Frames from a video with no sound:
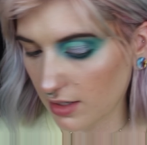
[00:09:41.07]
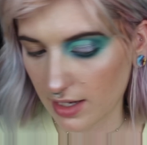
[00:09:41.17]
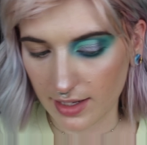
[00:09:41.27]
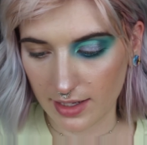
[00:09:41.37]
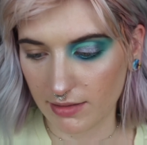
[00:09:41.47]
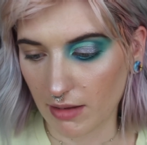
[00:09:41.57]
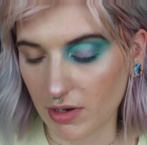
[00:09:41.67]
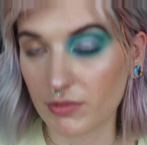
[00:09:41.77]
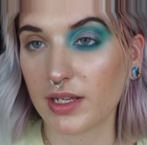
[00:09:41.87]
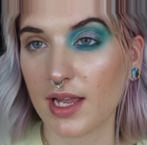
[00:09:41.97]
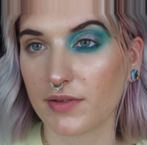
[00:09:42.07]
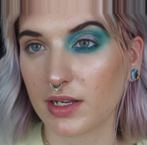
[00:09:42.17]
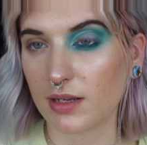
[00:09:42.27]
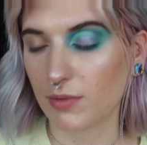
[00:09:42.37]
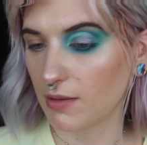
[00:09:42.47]
I, I'm not really
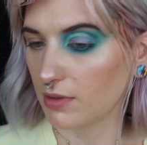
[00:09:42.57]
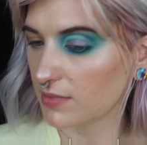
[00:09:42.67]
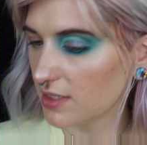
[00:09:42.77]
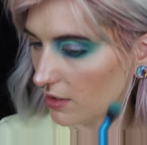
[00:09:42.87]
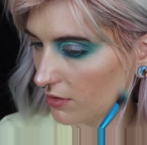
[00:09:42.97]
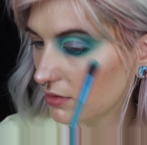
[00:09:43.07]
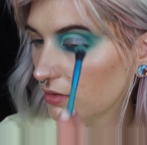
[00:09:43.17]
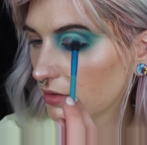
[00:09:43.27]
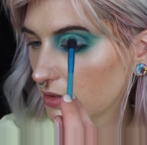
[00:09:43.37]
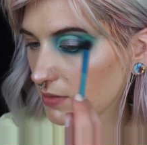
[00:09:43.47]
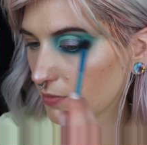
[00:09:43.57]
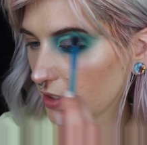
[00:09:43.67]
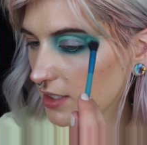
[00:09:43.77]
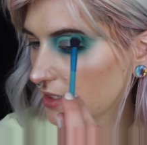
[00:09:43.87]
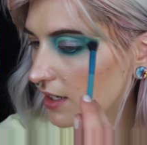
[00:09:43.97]
having any problems, so it's
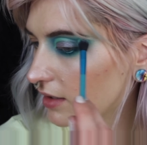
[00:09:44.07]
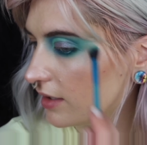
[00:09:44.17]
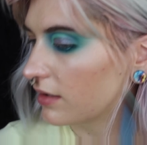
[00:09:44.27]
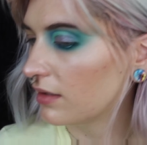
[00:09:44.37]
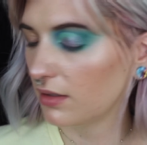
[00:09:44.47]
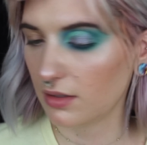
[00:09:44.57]
pretty solid.